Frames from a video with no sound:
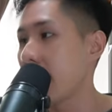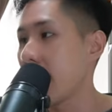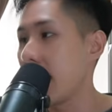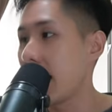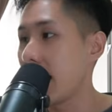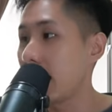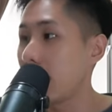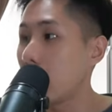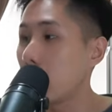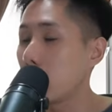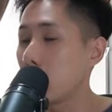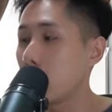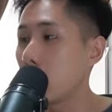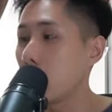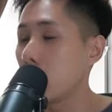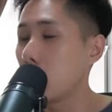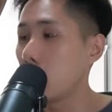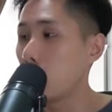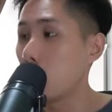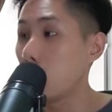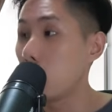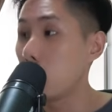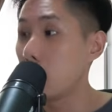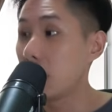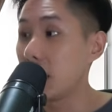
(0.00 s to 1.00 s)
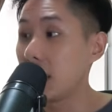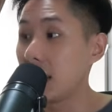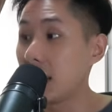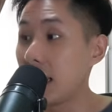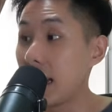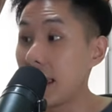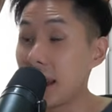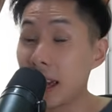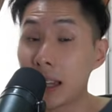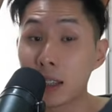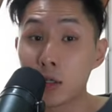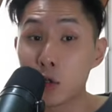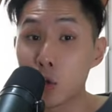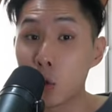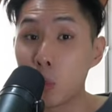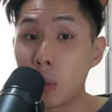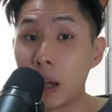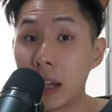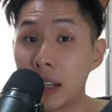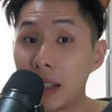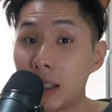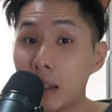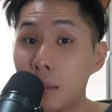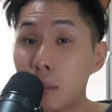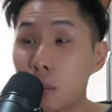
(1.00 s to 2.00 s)
And output will be an
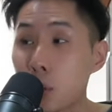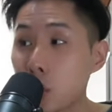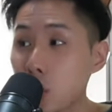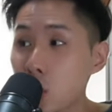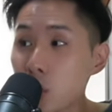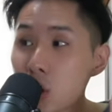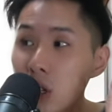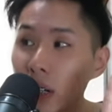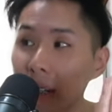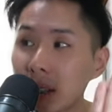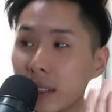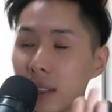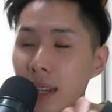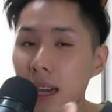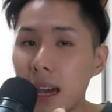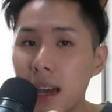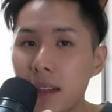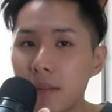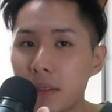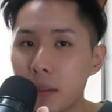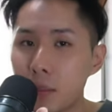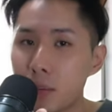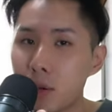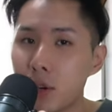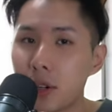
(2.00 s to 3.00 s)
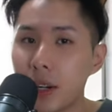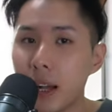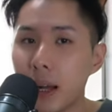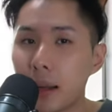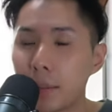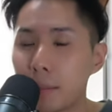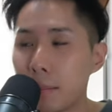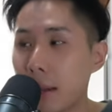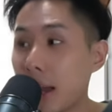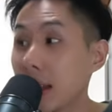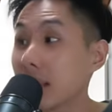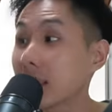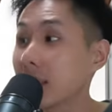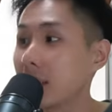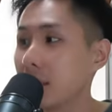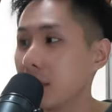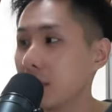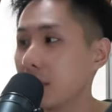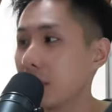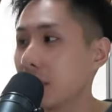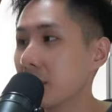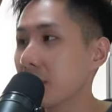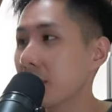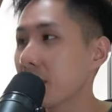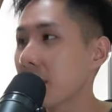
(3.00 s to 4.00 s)
actuator pushing the product back to
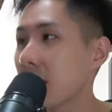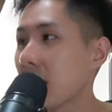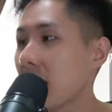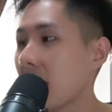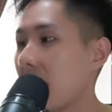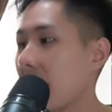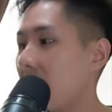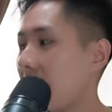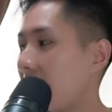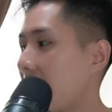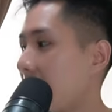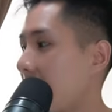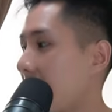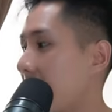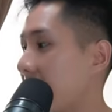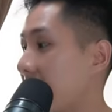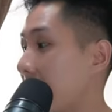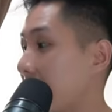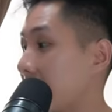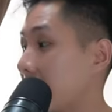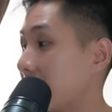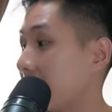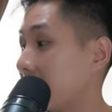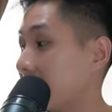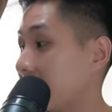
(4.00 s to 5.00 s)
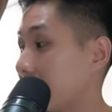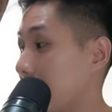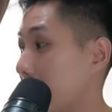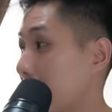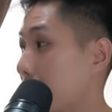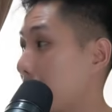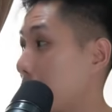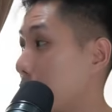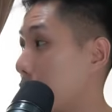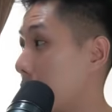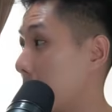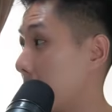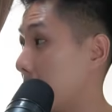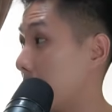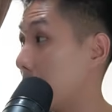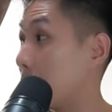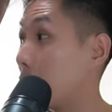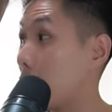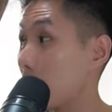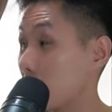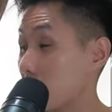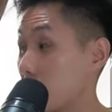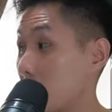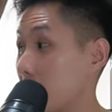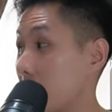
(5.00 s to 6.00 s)
you. Another example would be
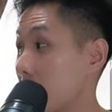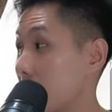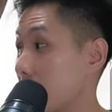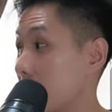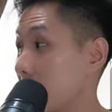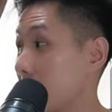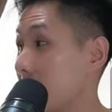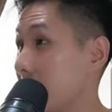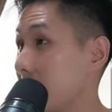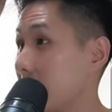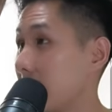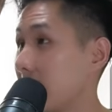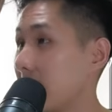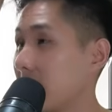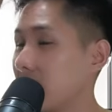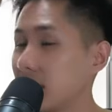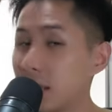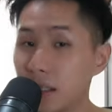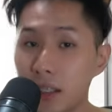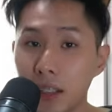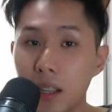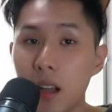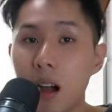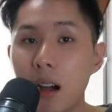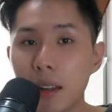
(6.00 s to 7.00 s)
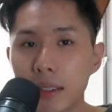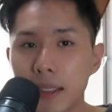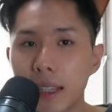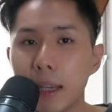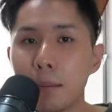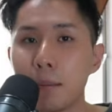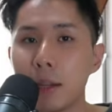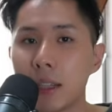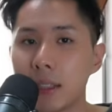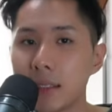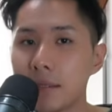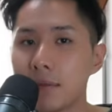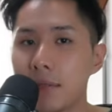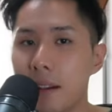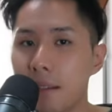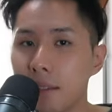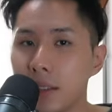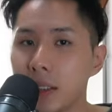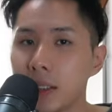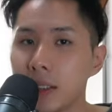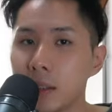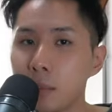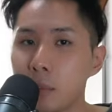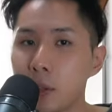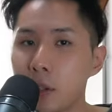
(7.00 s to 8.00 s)
washing machine. So the concept is
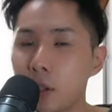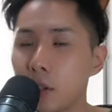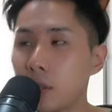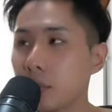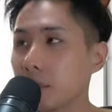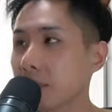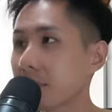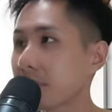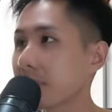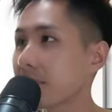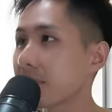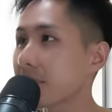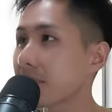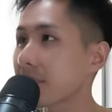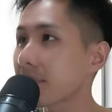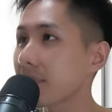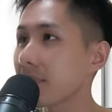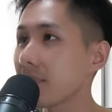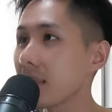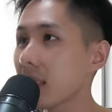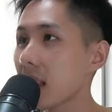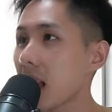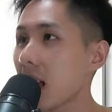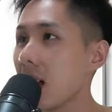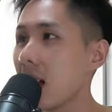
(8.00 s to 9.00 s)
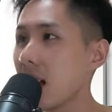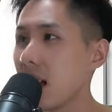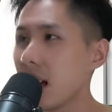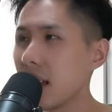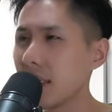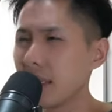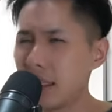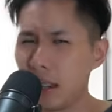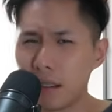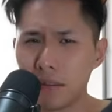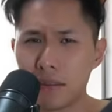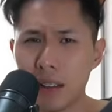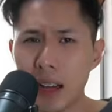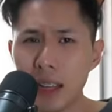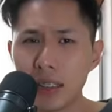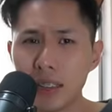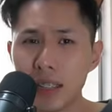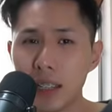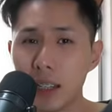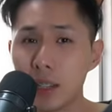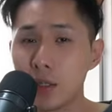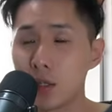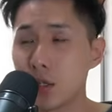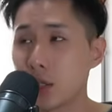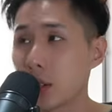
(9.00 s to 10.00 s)
very similar. The
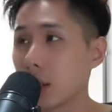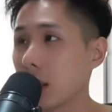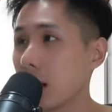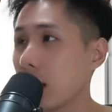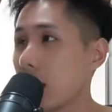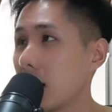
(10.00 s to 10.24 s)
advantages